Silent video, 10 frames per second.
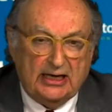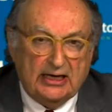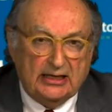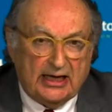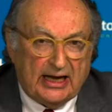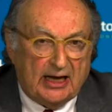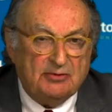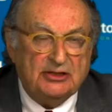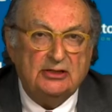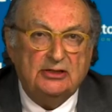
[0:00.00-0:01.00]
In the
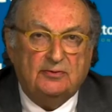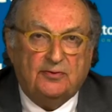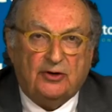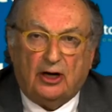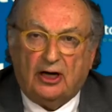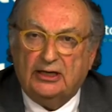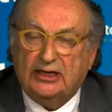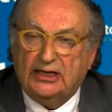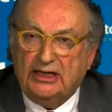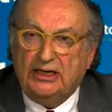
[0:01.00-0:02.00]
absence of fraud,
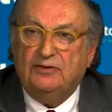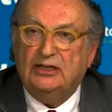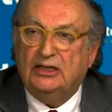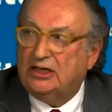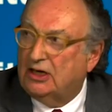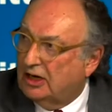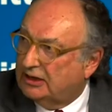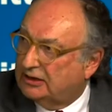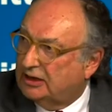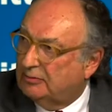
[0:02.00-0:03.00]
even in the
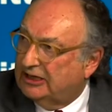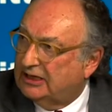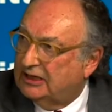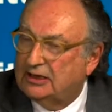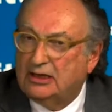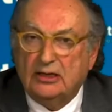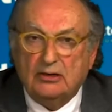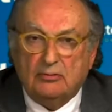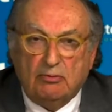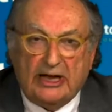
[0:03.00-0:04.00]
audit committee,
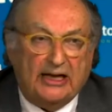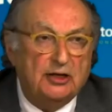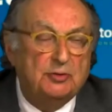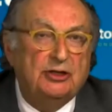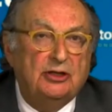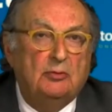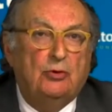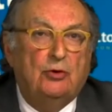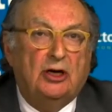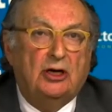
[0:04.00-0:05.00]
management and the
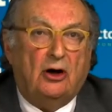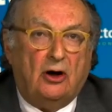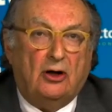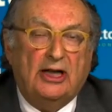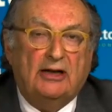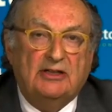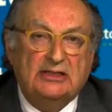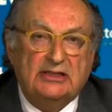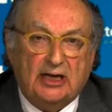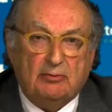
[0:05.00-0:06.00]
board all have the
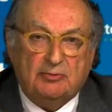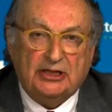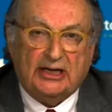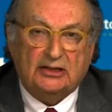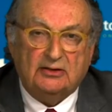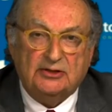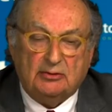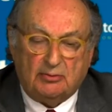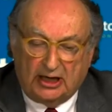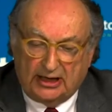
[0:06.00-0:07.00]
same objectives
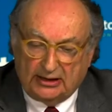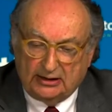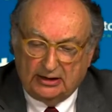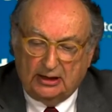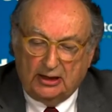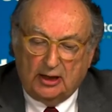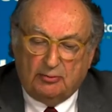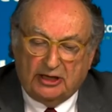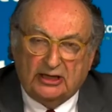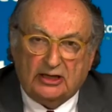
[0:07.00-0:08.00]
in mind.
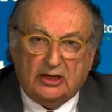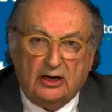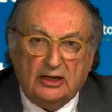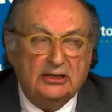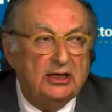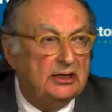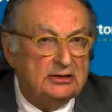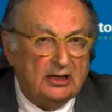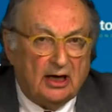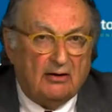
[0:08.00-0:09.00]
But in the
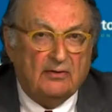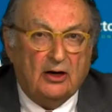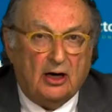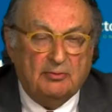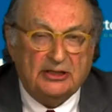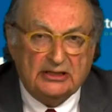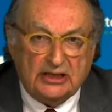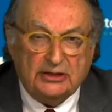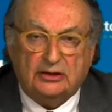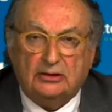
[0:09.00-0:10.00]
context of
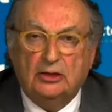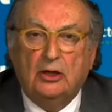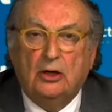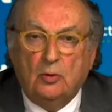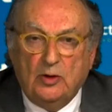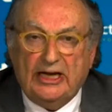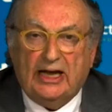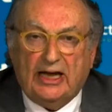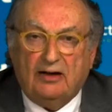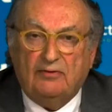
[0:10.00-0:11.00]
compensation, we
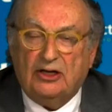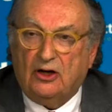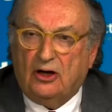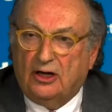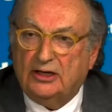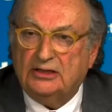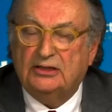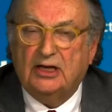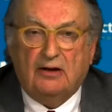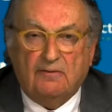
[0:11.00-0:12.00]
have an
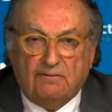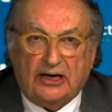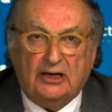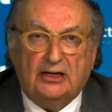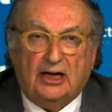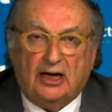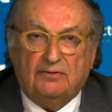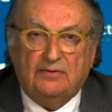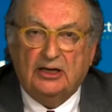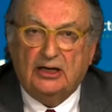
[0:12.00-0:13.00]
honest, fair
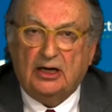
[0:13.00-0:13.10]
enough